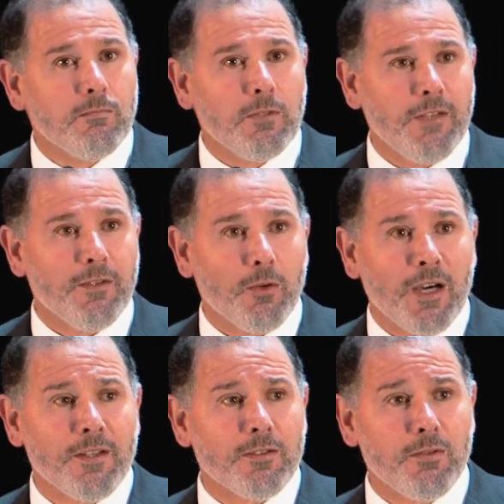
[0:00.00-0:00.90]
leave it to
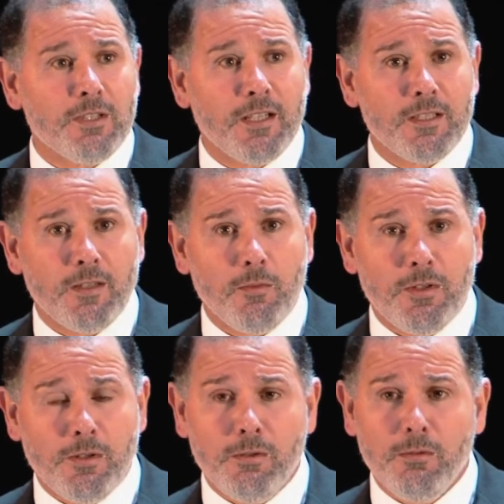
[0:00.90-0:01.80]
others to discuss this
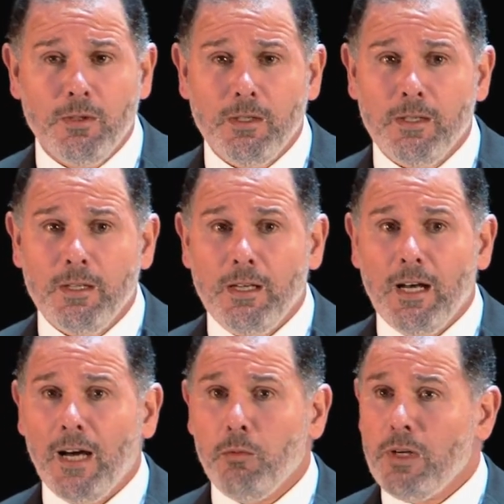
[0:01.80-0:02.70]
with you.
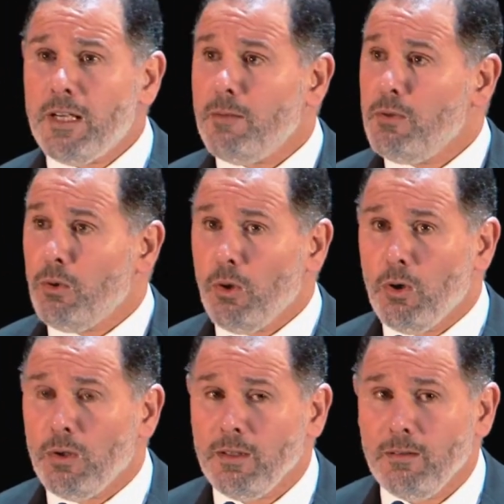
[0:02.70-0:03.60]
I welcome you
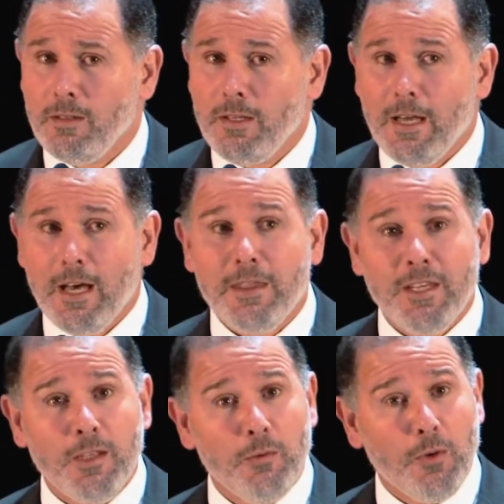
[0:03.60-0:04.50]
all and
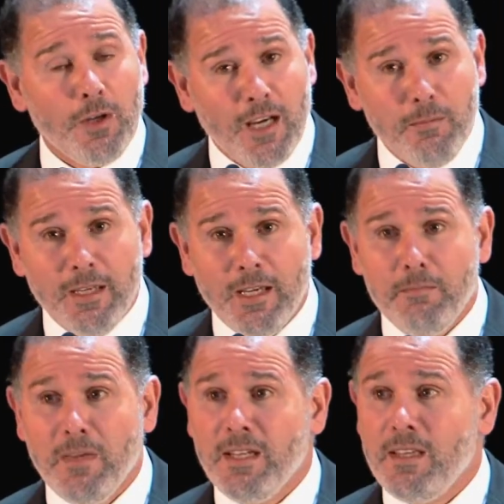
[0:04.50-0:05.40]
thank you for coming
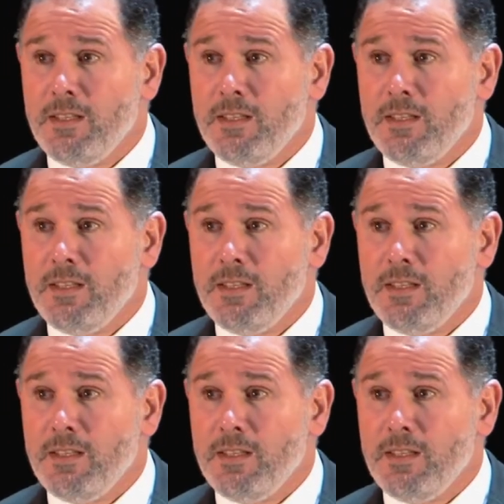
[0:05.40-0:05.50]
and making